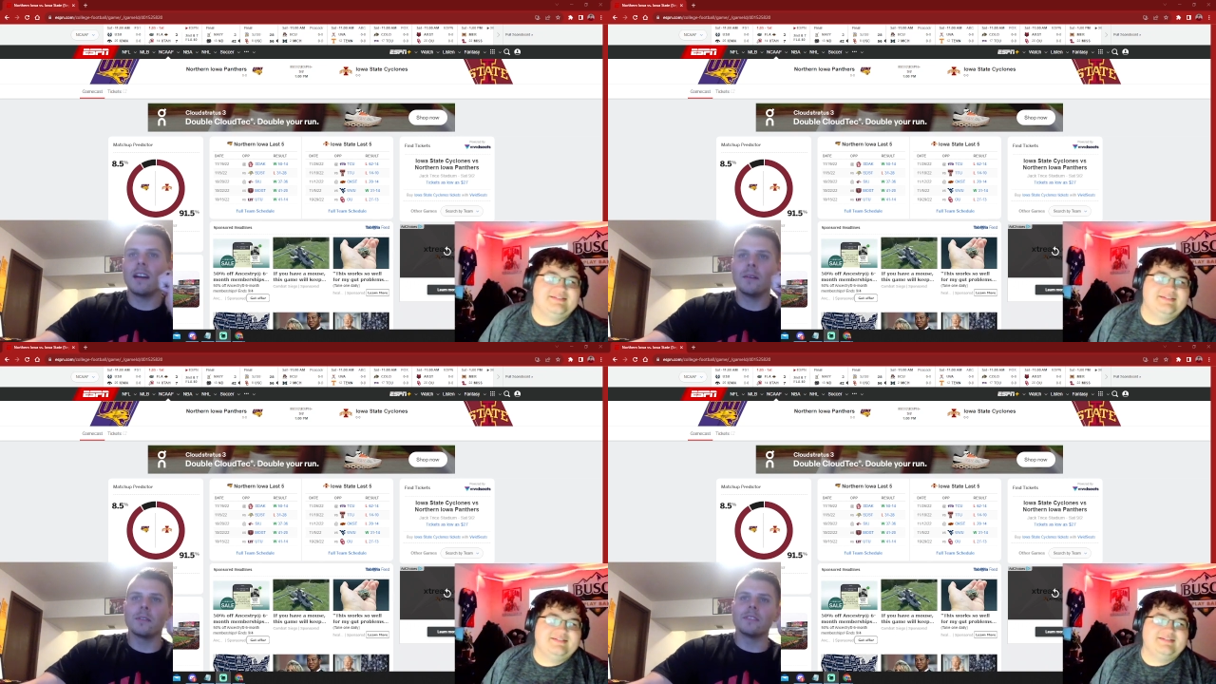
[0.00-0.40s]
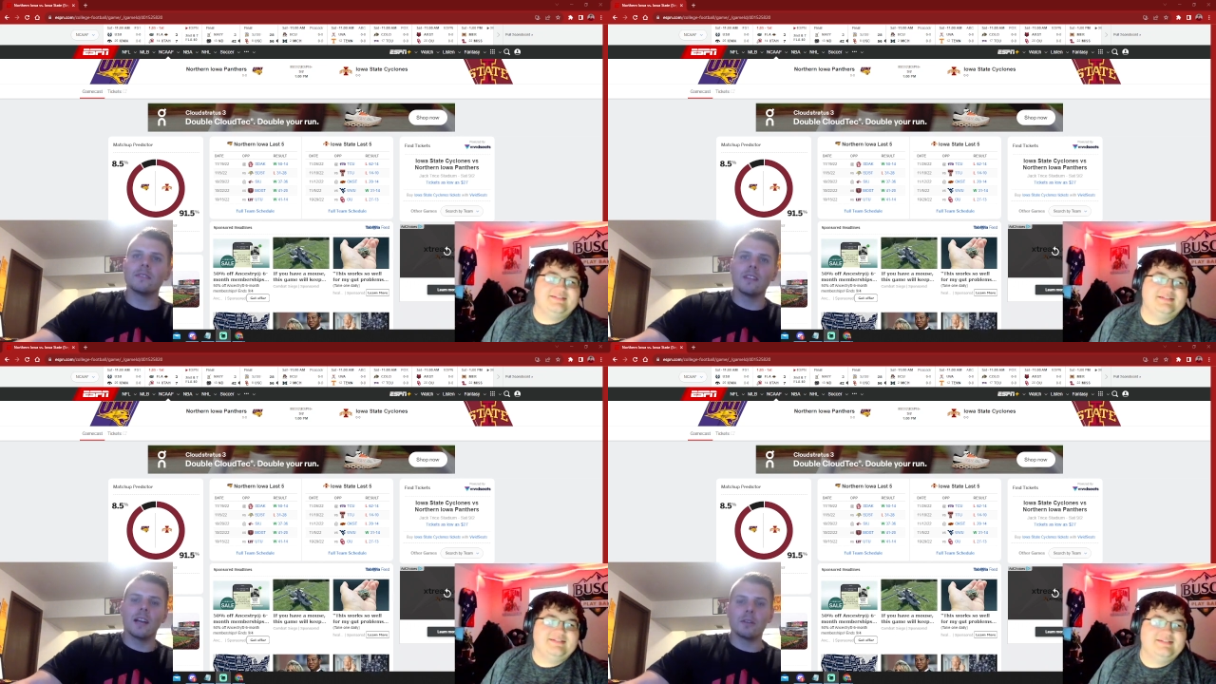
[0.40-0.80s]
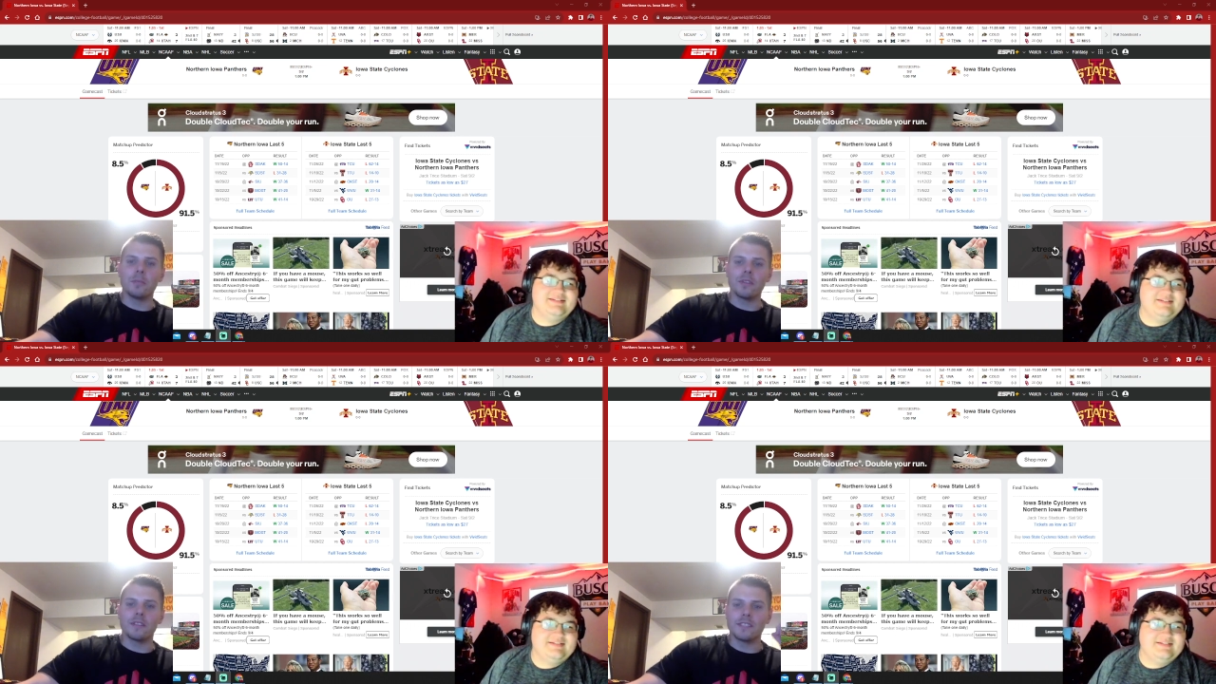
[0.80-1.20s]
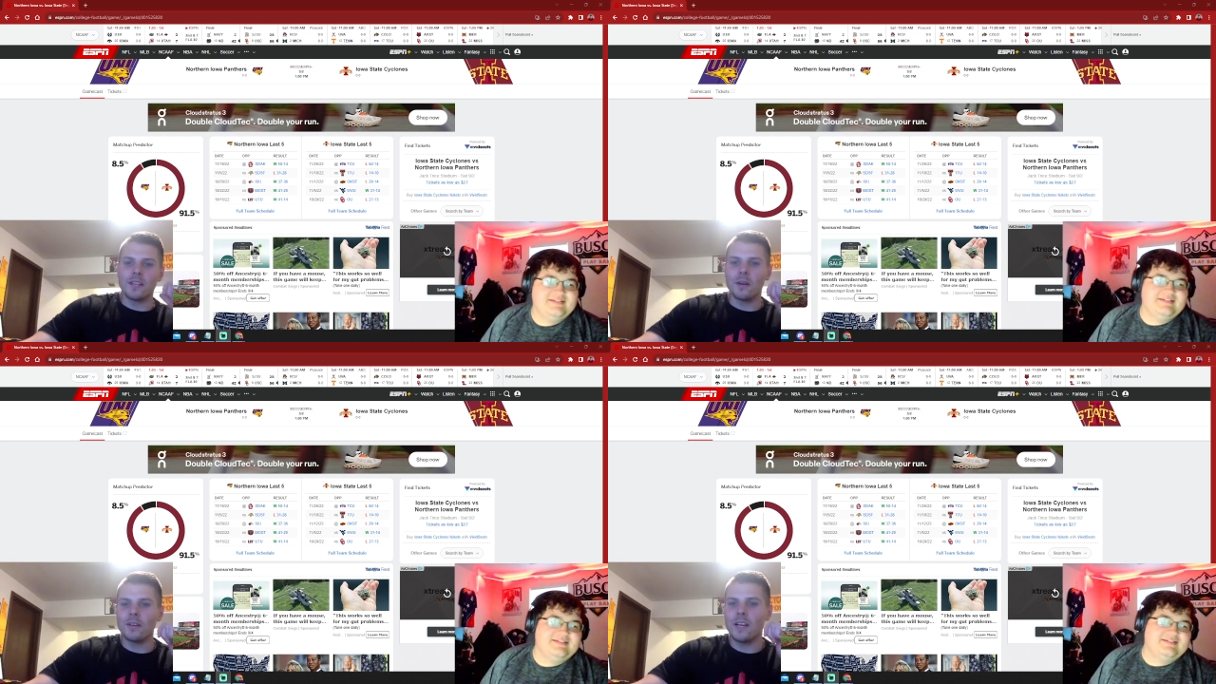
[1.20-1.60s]
Speaker 1: I would I would believe
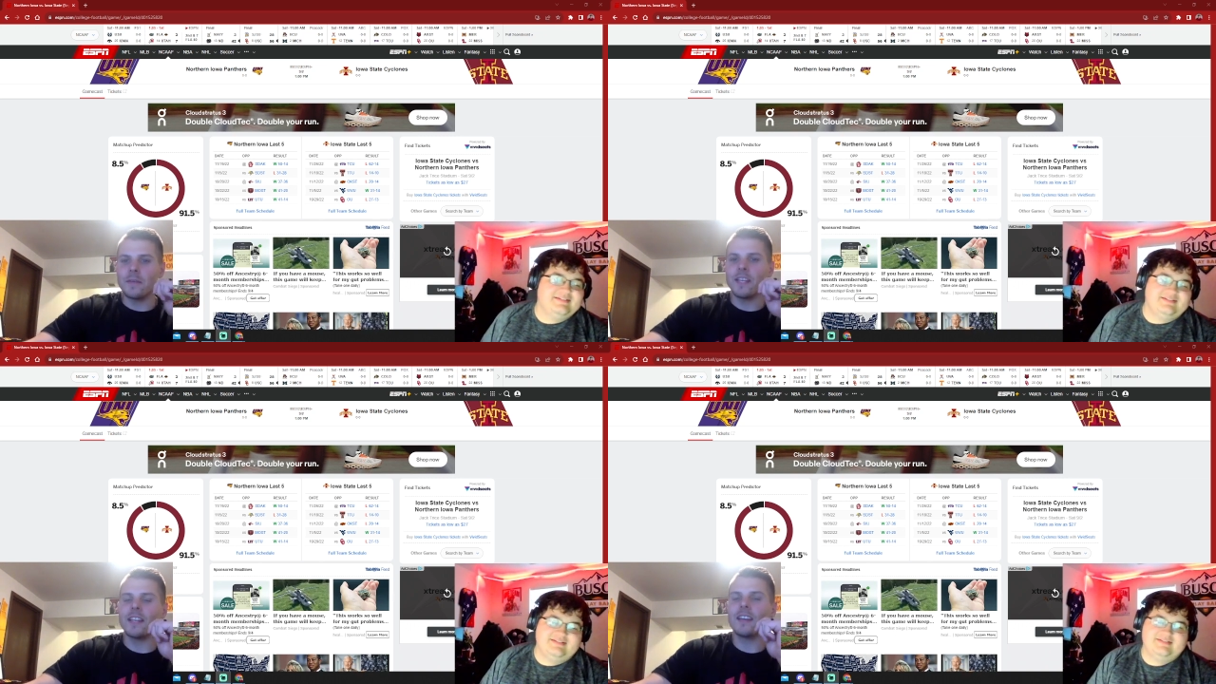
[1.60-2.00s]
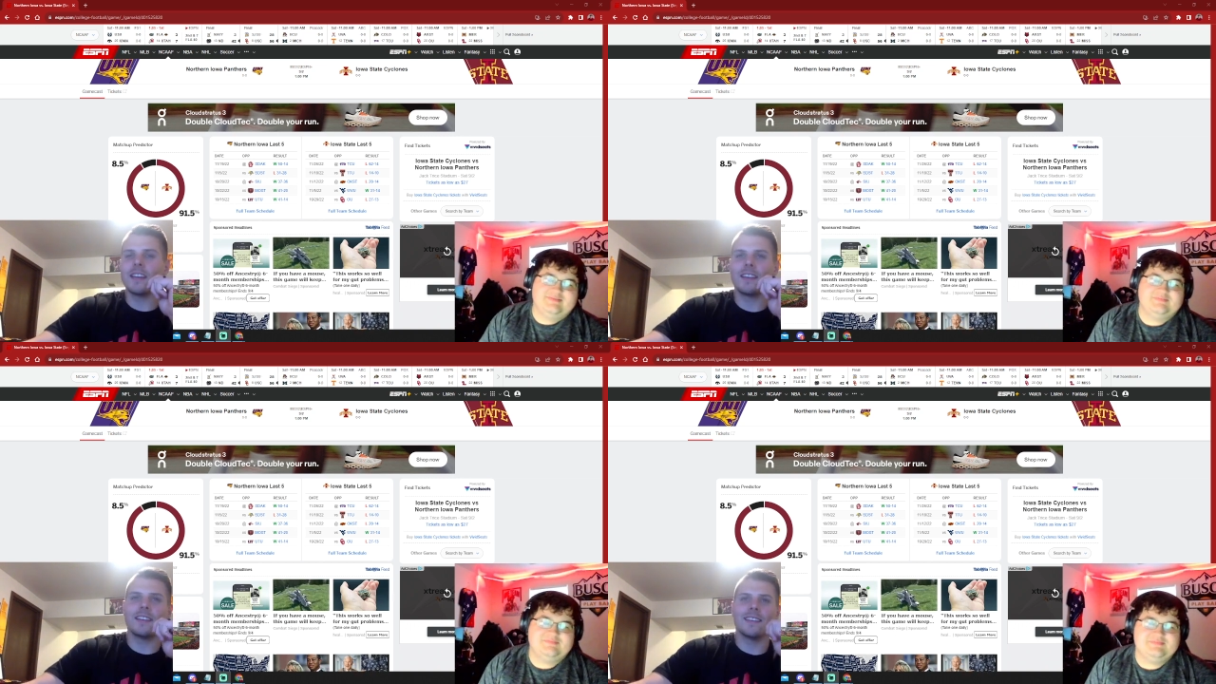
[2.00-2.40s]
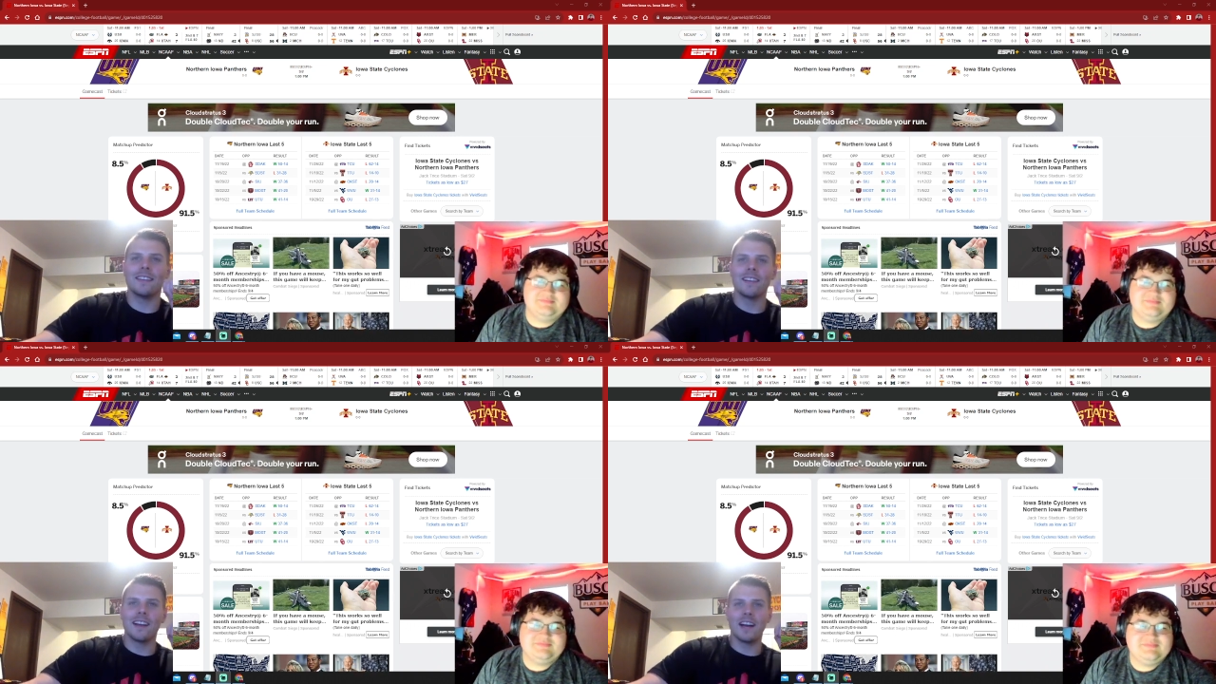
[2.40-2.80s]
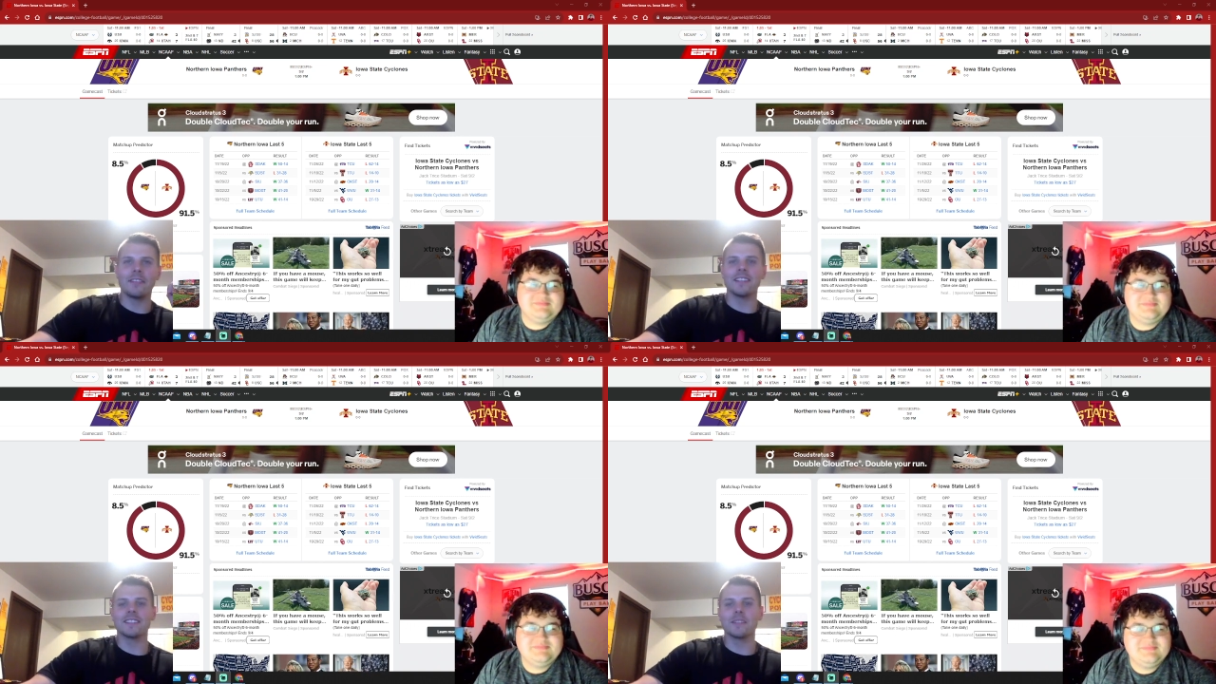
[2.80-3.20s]
so. I mean,
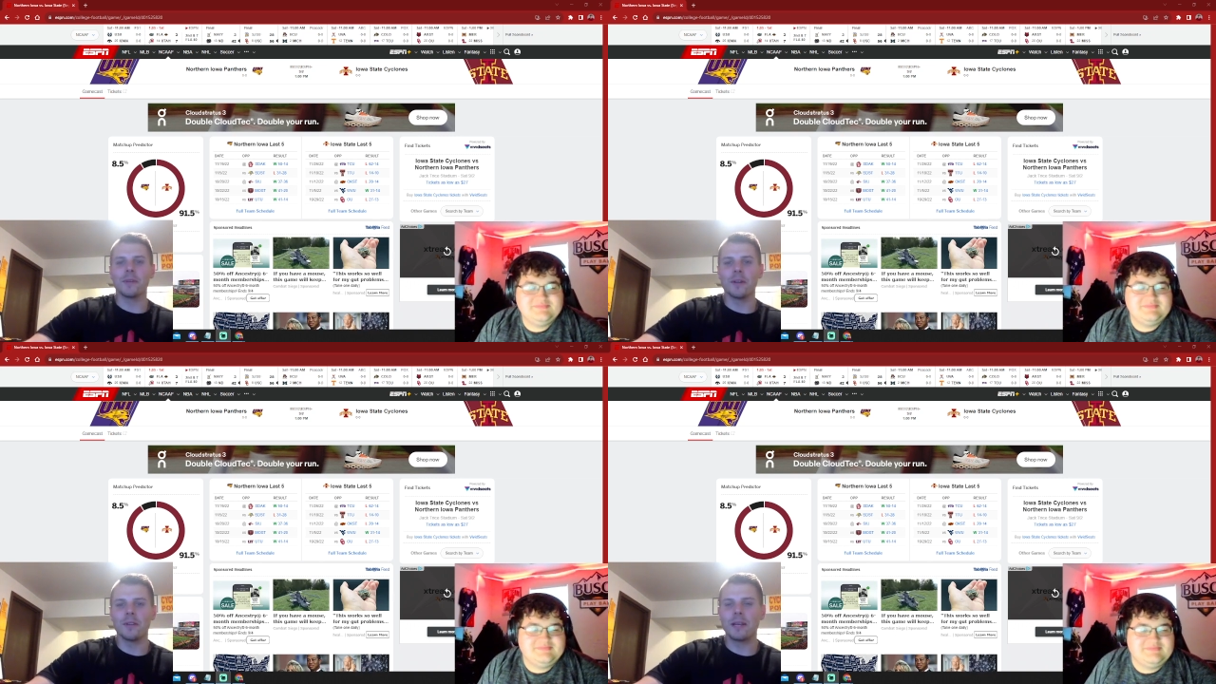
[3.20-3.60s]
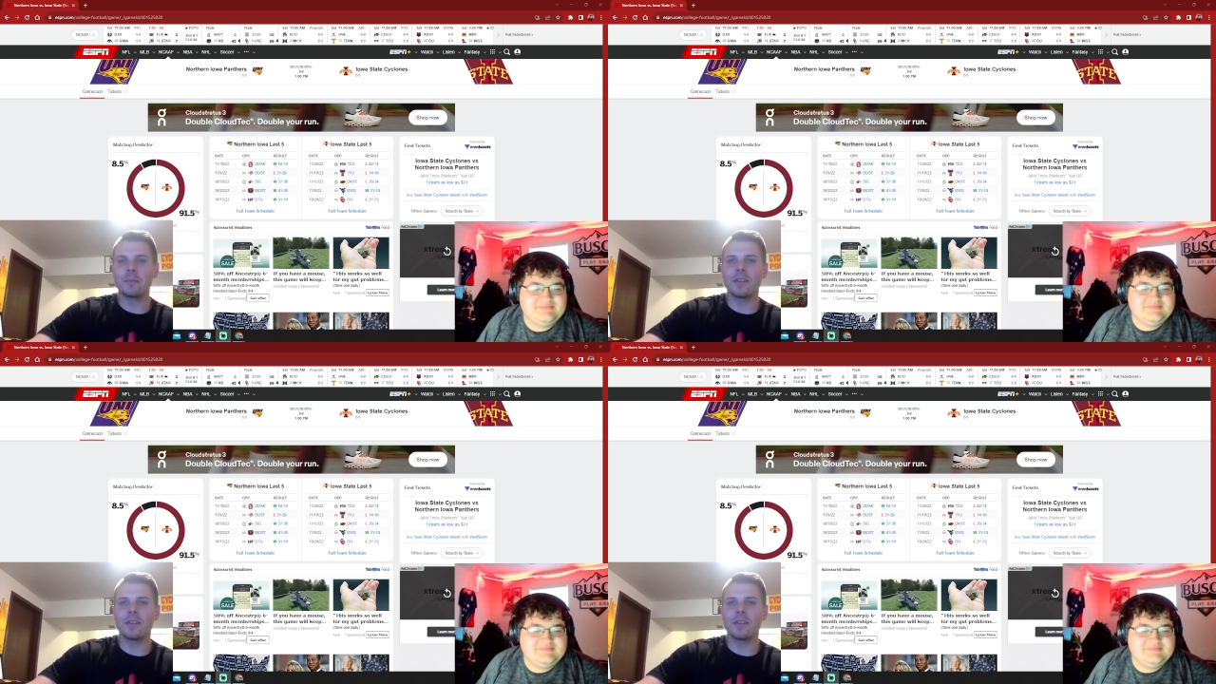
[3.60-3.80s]
obviously we don't like